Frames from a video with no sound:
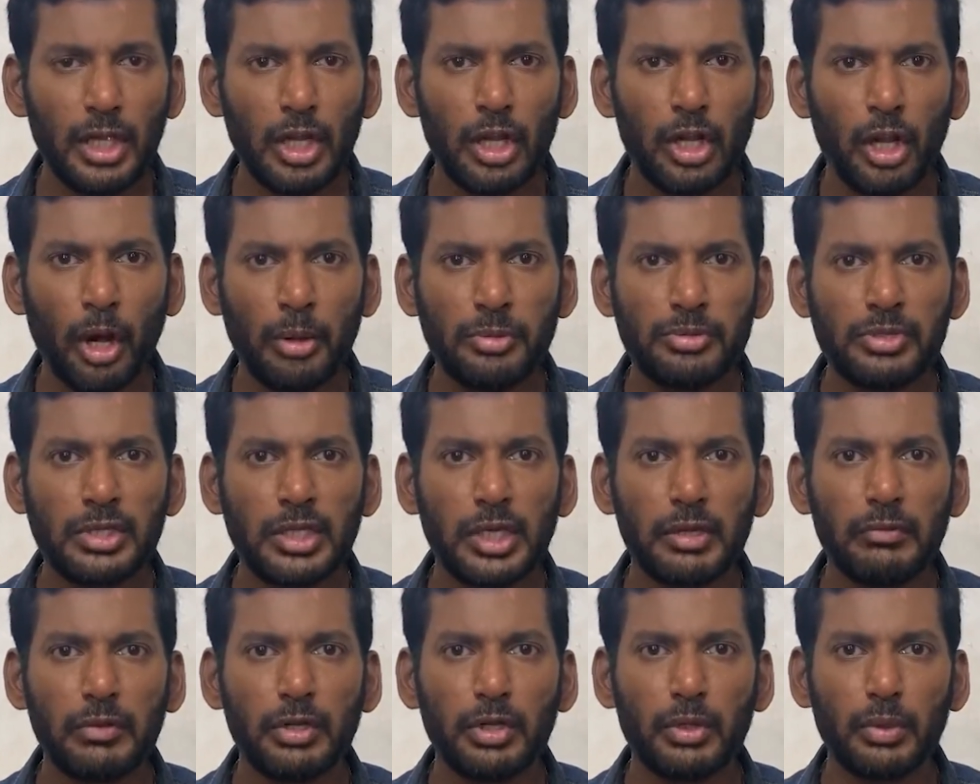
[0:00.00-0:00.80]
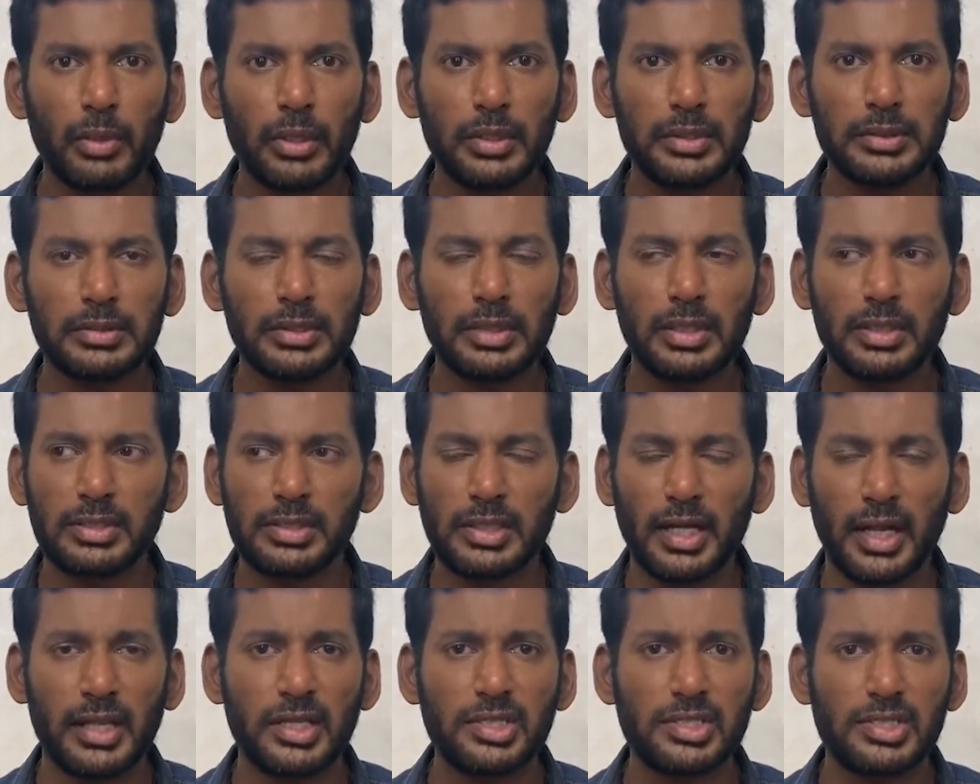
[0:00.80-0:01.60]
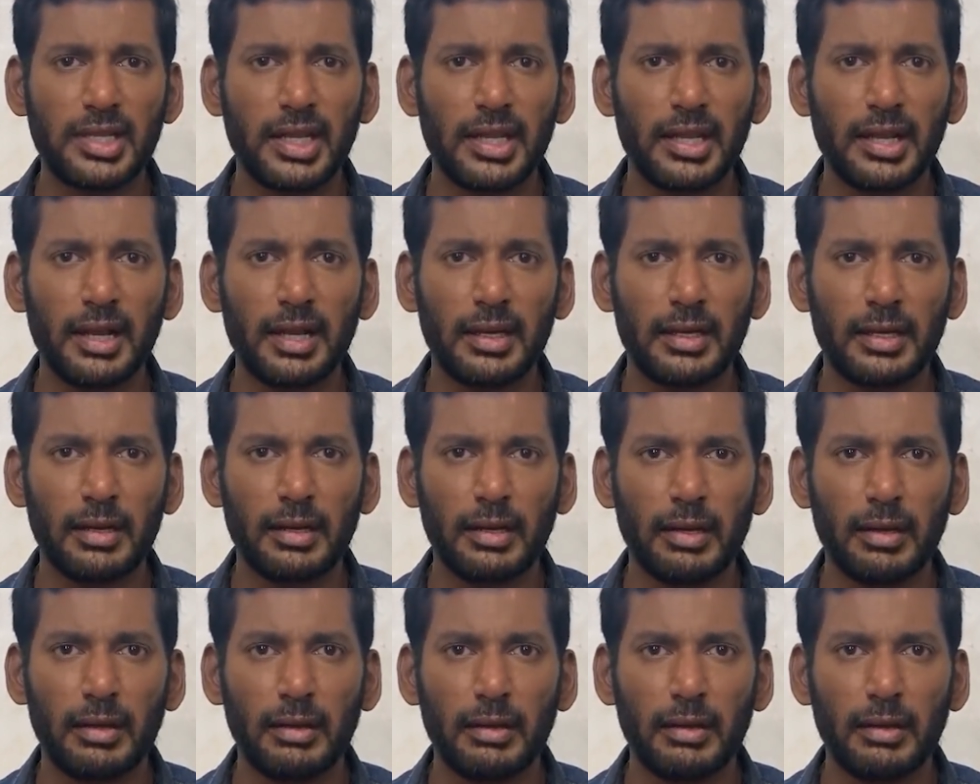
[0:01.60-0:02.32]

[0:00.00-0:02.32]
an option given to us, 6.5 lakh